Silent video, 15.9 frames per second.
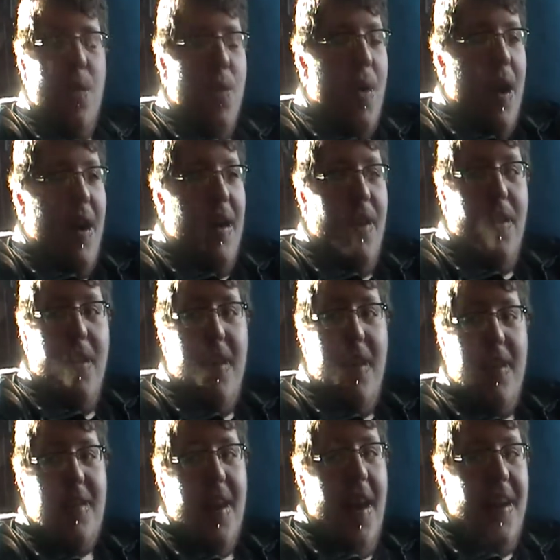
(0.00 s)
while
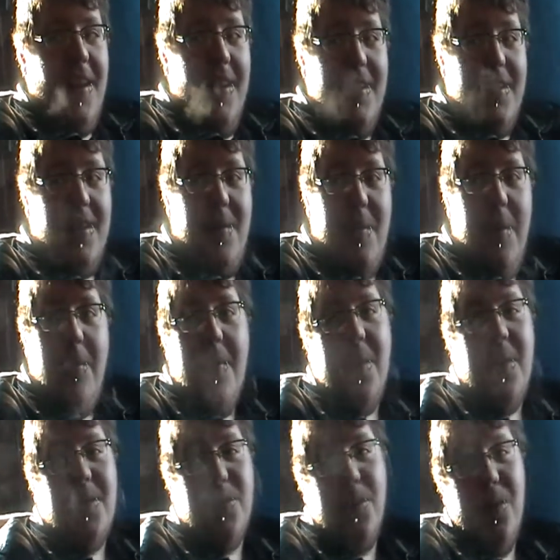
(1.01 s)
attacking someone with
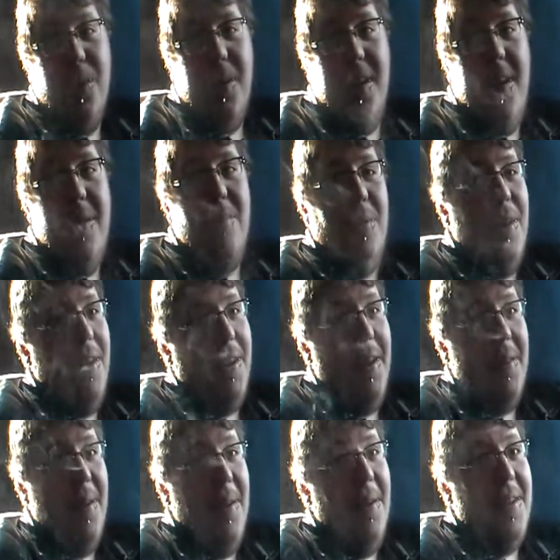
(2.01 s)
a sword and
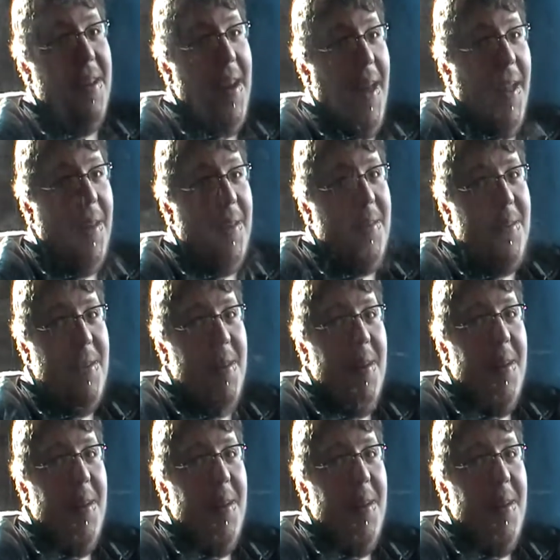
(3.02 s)
blocking their attacks.